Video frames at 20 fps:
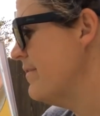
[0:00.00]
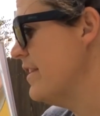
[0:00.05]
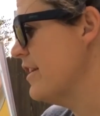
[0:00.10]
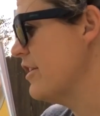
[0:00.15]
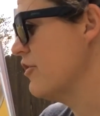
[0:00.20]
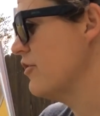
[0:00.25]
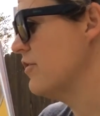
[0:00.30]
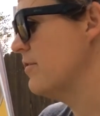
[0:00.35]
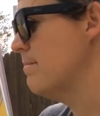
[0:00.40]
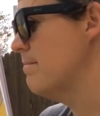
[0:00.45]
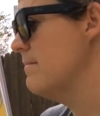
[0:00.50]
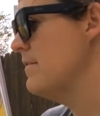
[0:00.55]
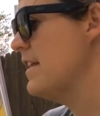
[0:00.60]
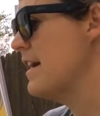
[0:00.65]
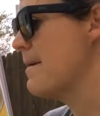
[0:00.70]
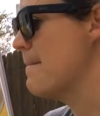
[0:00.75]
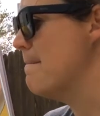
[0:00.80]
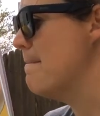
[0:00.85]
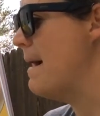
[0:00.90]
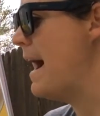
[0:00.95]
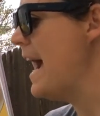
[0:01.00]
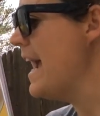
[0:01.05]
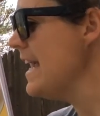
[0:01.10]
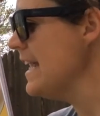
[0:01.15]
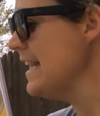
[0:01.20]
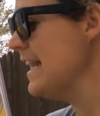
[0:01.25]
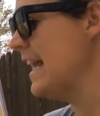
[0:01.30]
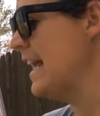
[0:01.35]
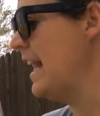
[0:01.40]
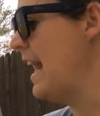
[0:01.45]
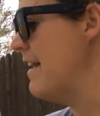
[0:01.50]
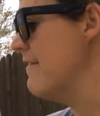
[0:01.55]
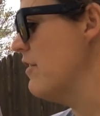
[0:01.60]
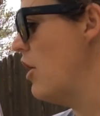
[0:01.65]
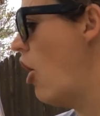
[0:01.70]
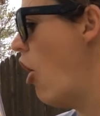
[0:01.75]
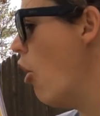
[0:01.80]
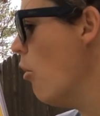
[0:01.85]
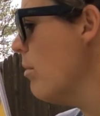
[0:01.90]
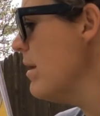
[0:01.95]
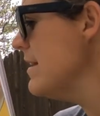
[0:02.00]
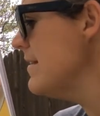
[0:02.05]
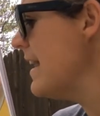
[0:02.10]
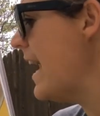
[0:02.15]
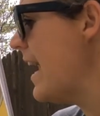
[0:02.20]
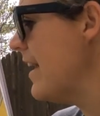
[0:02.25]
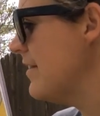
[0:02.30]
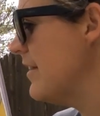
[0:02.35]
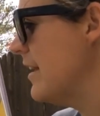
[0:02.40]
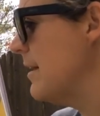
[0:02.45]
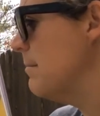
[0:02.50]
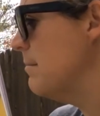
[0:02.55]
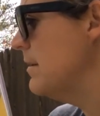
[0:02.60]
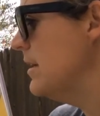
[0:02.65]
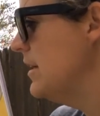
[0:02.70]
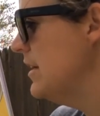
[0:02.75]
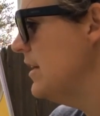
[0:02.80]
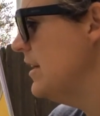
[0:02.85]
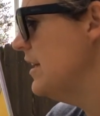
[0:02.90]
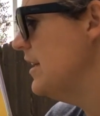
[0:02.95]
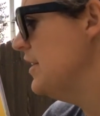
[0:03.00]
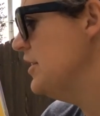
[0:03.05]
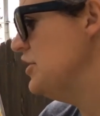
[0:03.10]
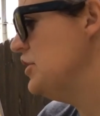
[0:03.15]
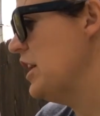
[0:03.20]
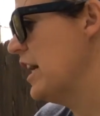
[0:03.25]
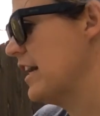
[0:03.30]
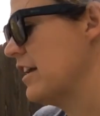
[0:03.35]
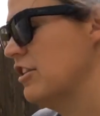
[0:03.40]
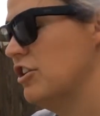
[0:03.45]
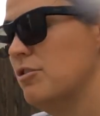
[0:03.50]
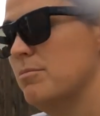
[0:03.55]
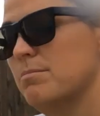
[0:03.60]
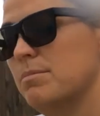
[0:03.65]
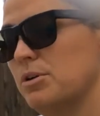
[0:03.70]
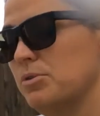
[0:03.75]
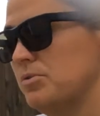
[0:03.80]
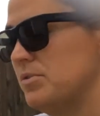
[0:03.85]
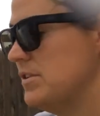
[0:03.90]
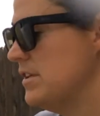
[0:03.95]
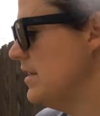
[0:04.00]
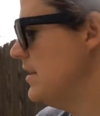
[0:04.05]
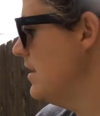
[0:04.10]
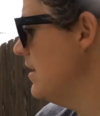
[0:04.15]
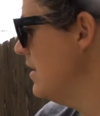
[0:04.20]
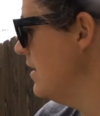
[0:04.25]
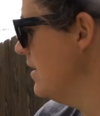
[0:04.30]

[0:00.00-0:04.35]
They're mine and I've always had them, Jackalope boasted.